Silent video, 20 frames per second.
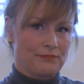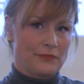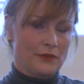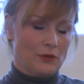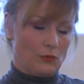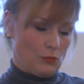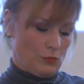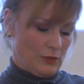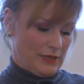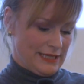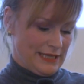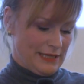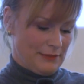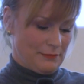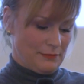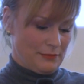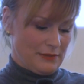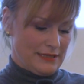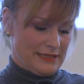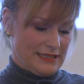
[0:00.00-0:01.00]
what I
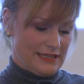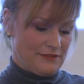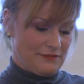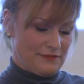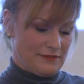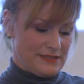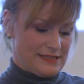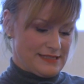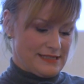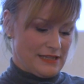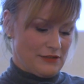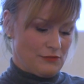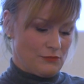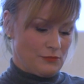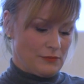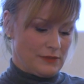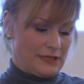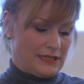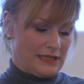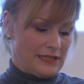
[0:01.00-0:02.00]
believe is that
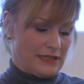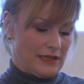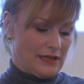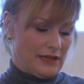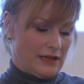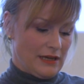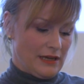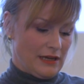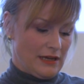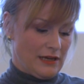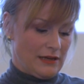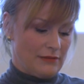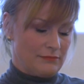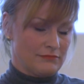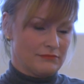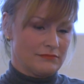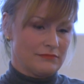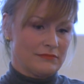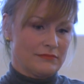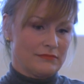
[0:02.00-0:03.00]
we
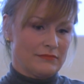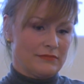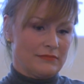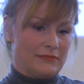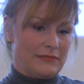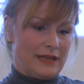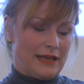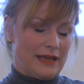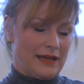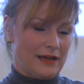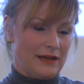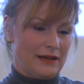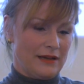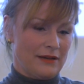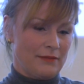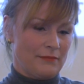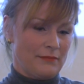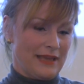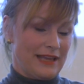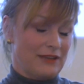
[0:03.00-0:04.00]
are
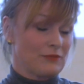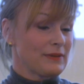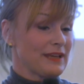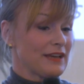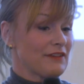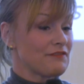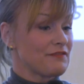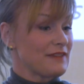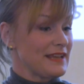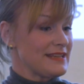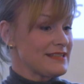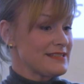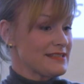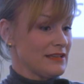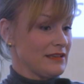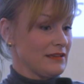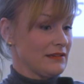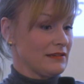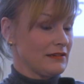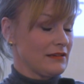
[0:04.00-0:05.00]

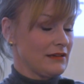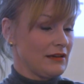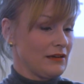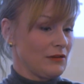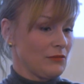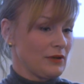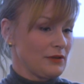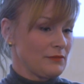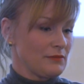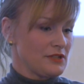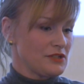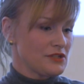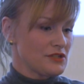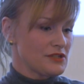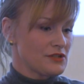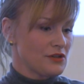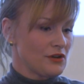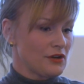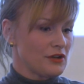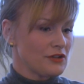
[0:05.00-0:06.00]
facing
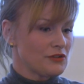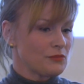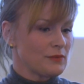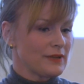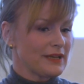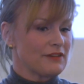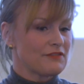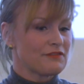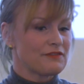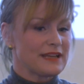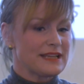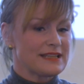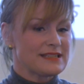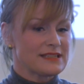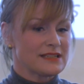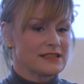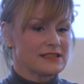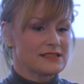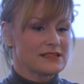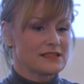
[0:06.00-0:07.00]

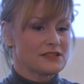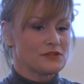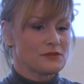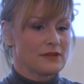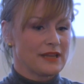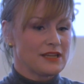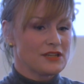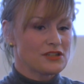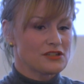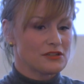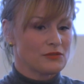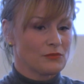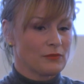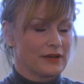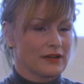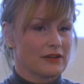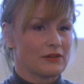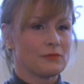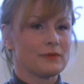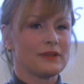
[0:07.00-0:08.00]
a situation
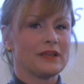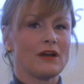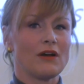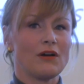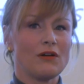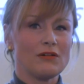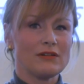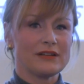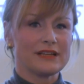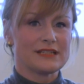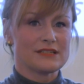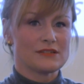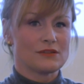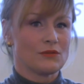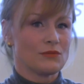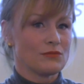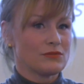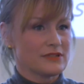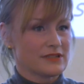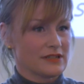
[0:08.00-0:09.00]
where we all get
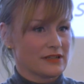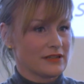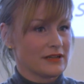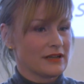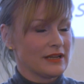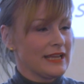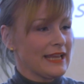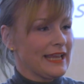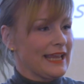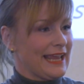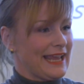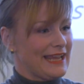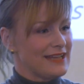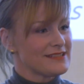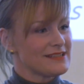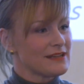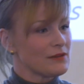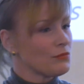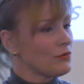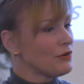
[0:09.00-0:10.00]
older,
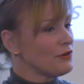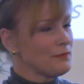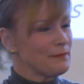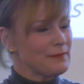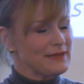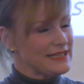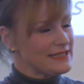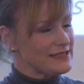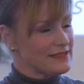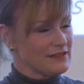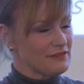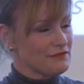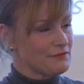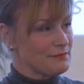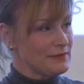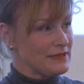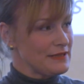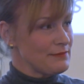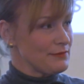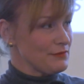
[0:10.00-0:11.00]
and there won't be
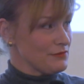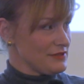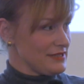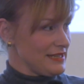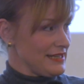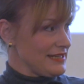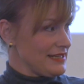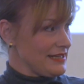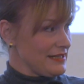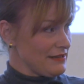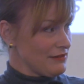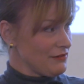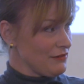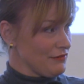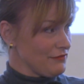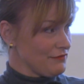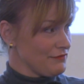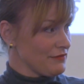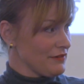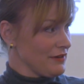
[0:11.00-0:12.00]
enough people take care
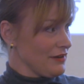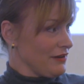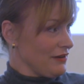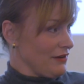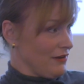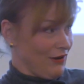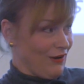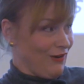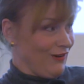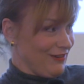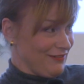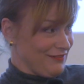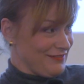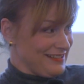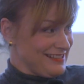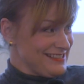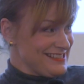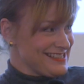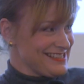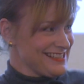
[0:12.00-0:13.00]
of all of
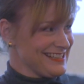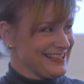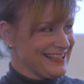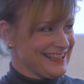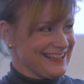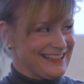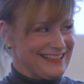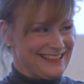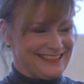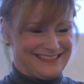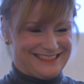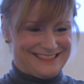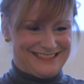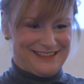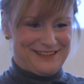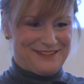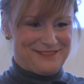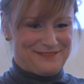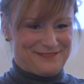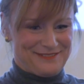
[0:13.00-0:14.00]
us,
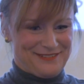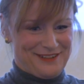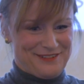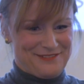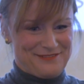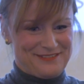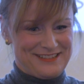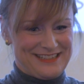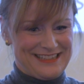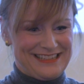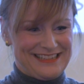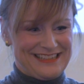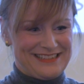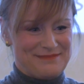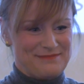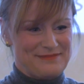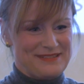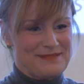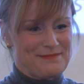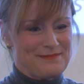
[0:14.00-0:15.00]
of the
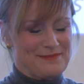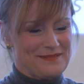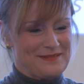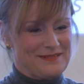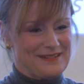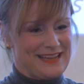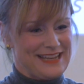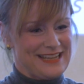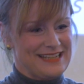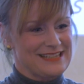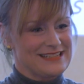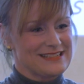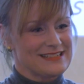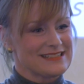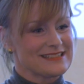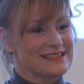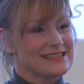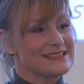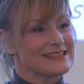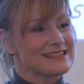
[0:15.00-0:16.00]
people, and
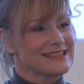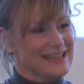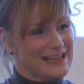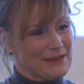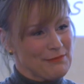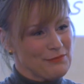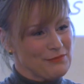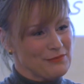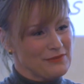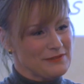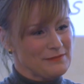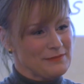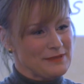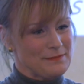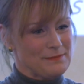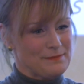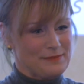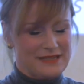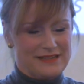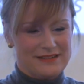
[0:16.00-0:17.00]
this gap will be
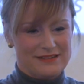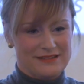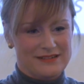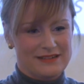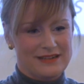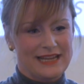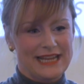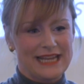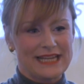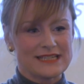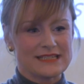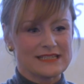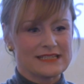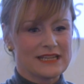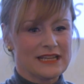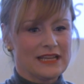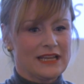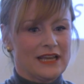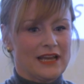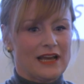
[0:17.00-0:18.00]
bigger. And
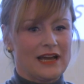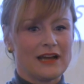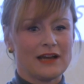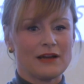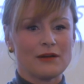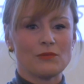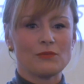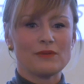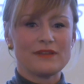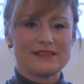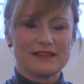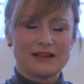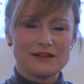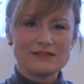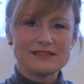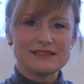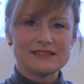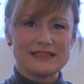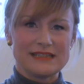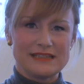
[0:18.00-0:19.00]

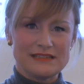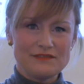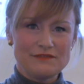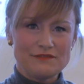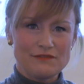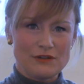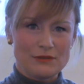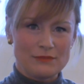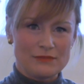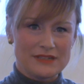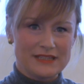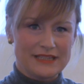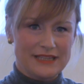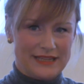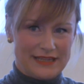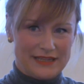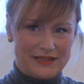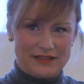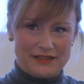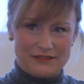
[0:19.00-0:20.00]
without the informal
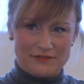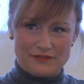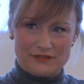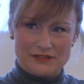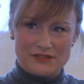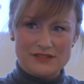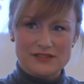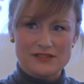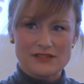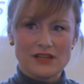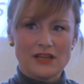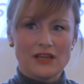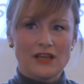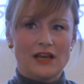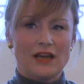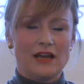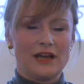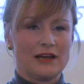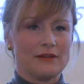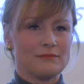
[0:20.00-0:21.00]
caregivers,
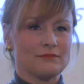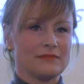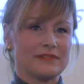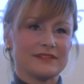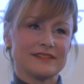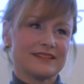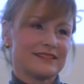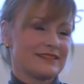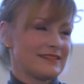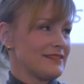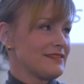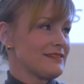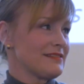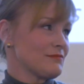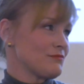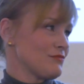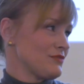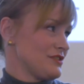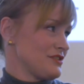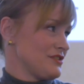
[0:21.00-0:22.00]
the
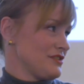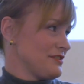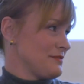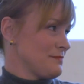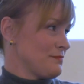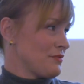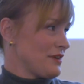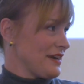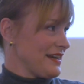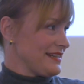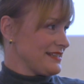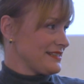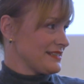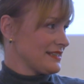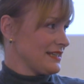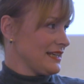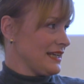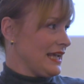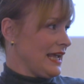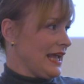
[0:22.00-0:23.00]
system would just
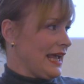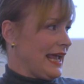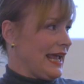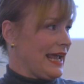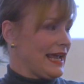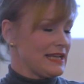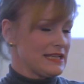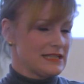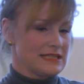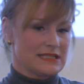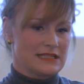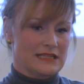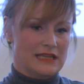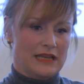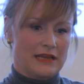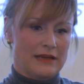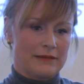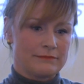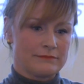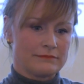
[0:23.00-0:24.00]
break. And
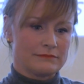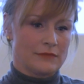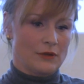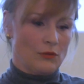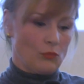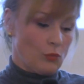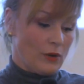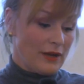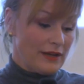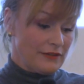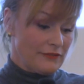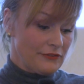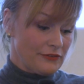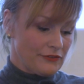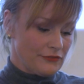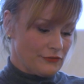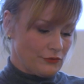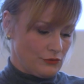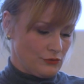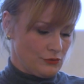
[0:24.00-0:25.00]
one of
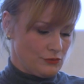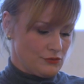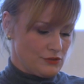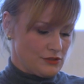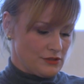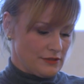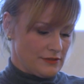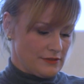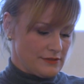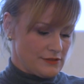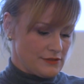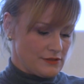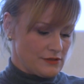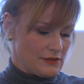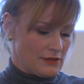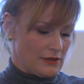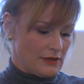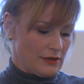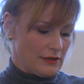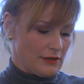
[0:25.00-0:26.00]
the solutions
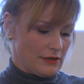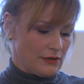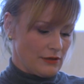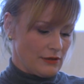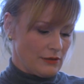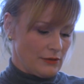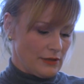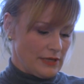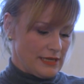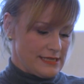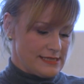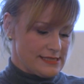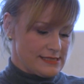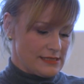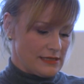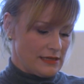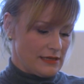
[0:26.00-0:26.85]
is